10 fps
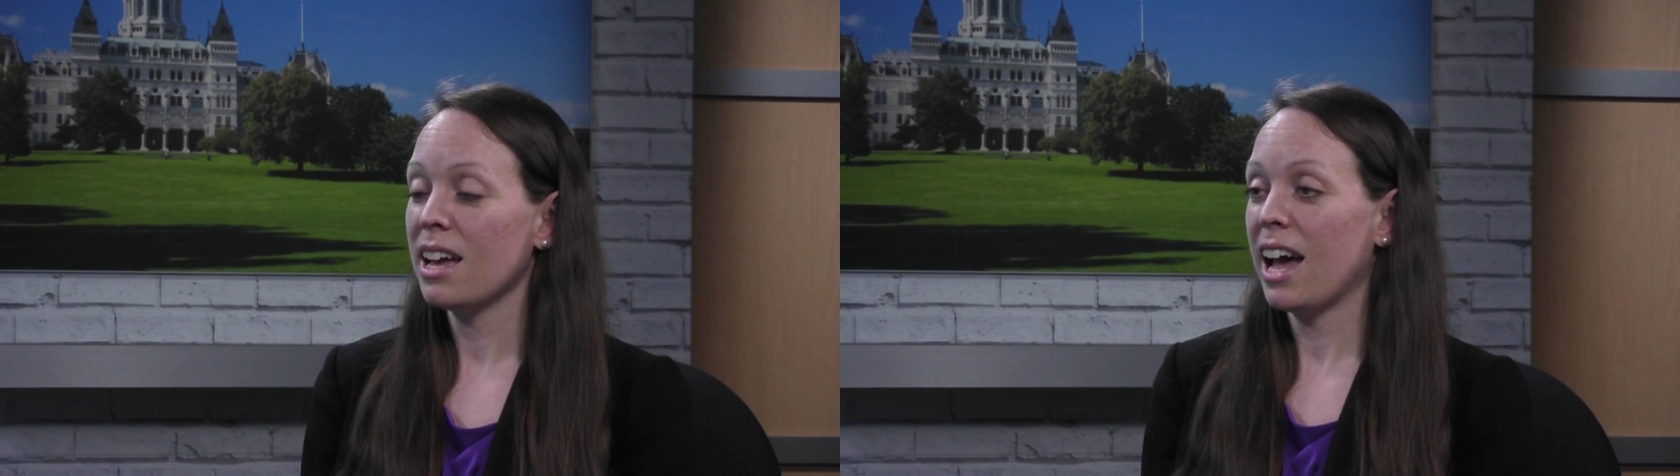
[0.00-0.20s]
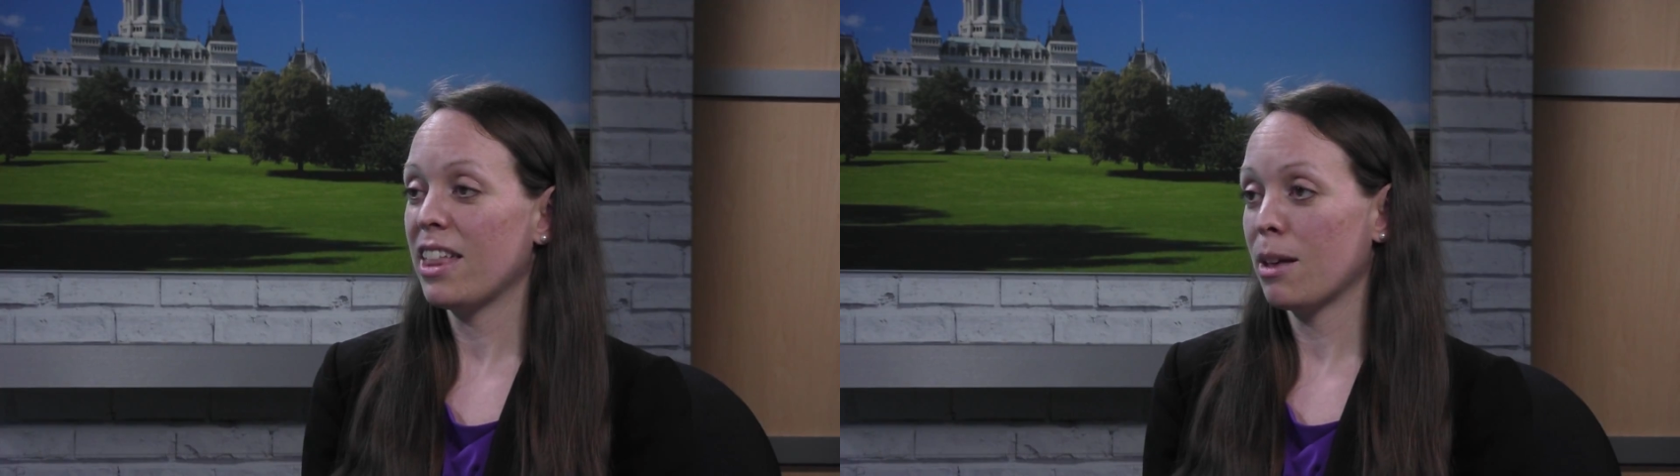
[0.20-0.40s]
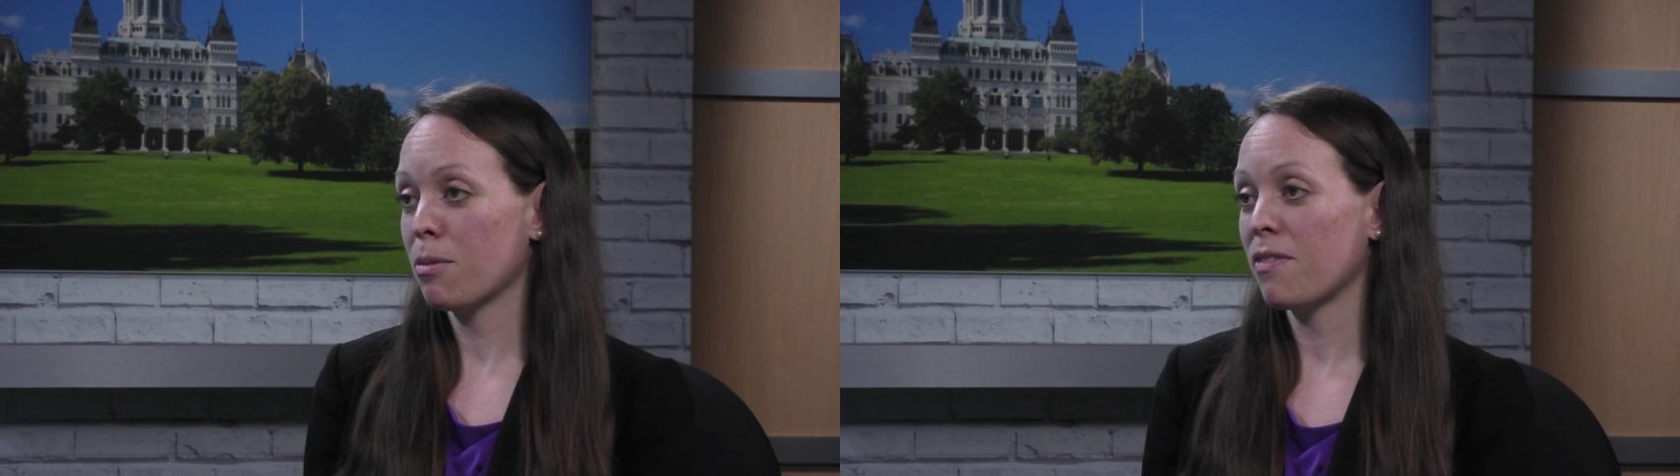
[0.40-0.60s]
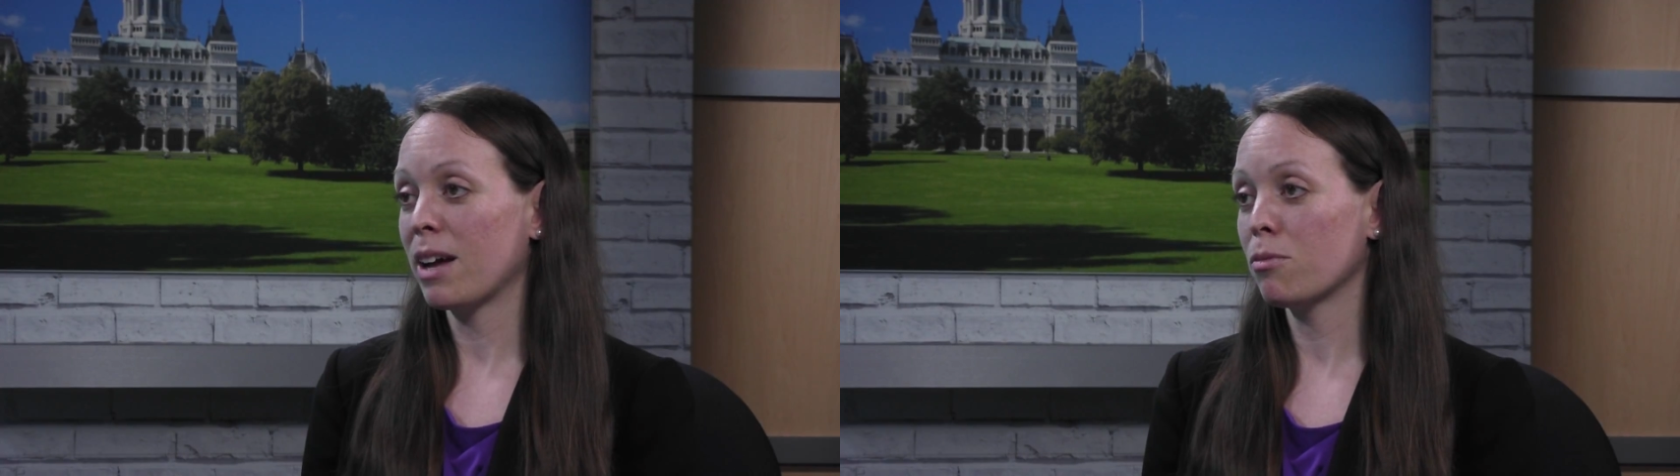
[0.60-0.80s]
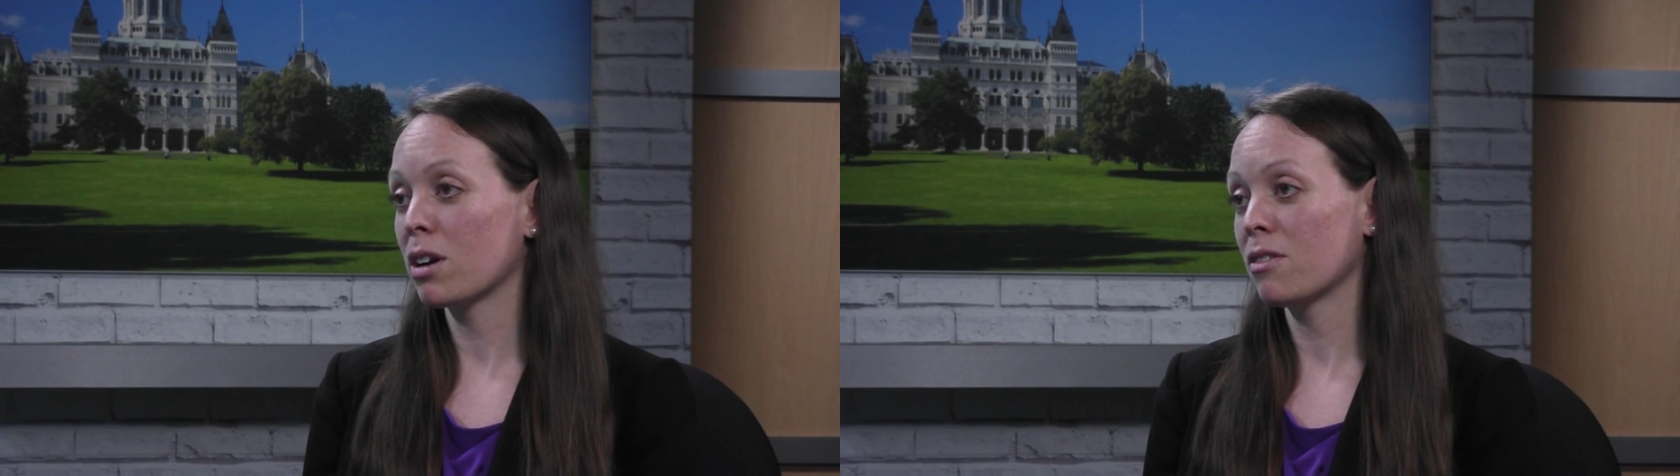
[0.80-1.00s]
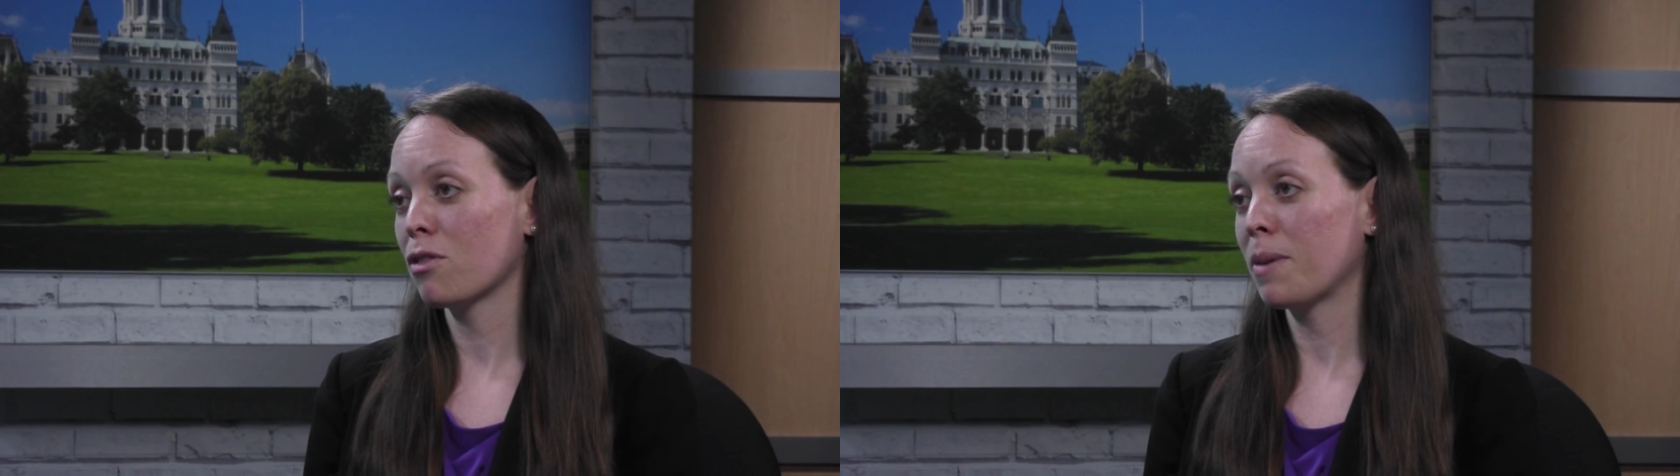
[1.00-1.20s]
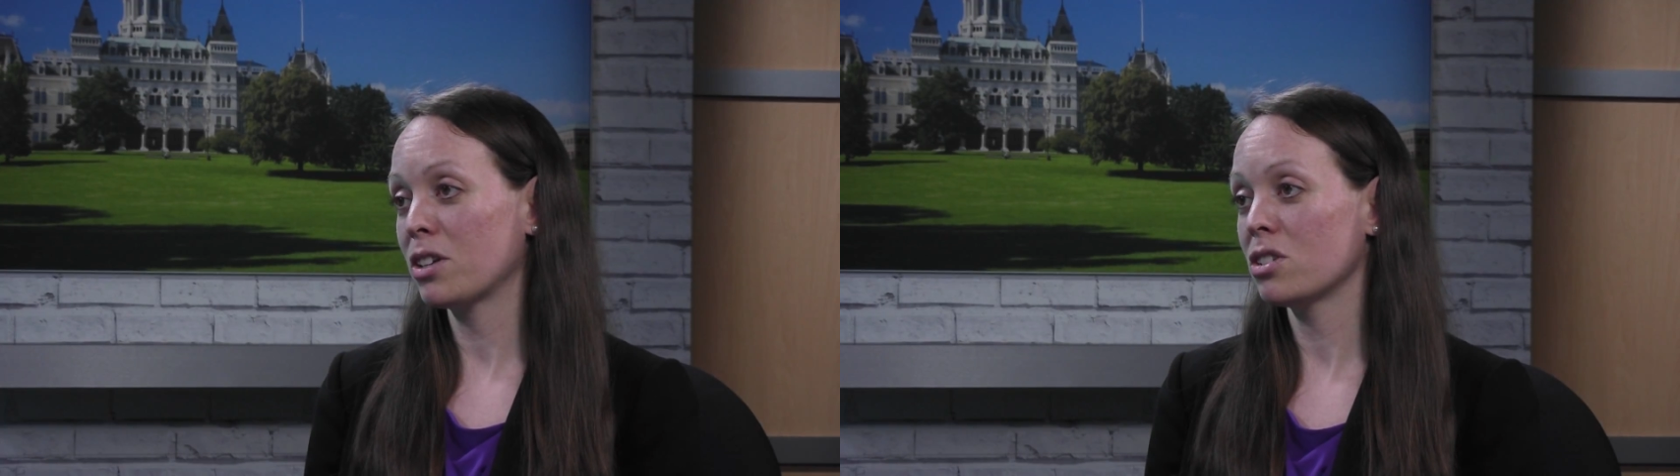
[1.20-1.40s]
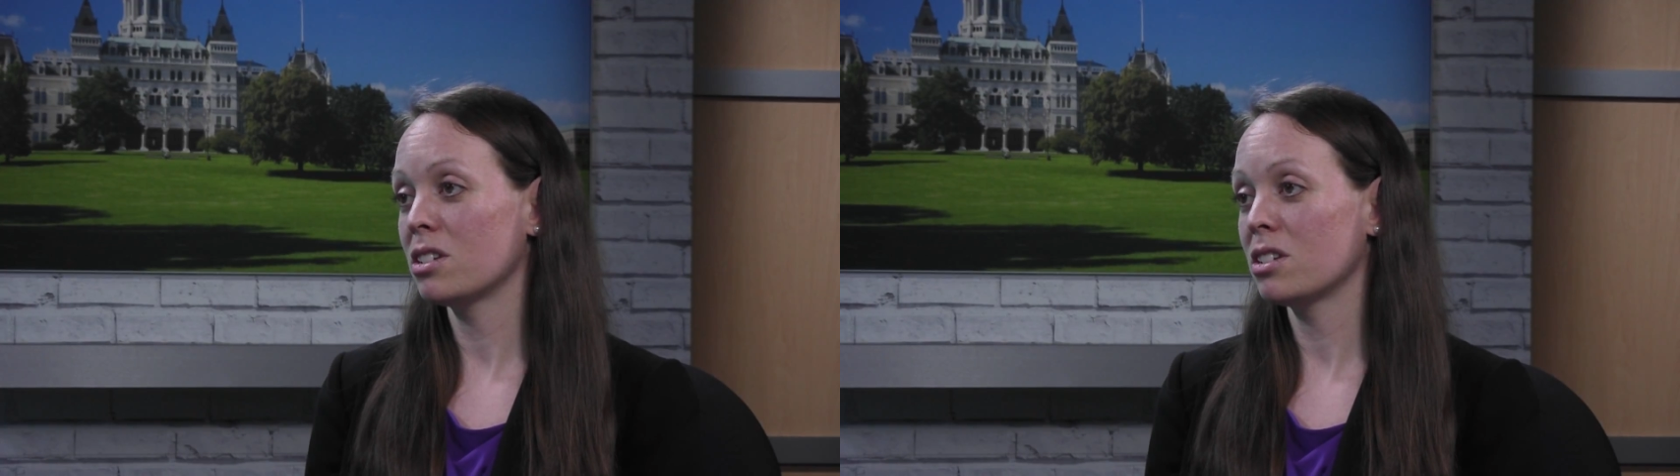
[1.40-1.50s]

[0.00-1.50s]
and they provide more information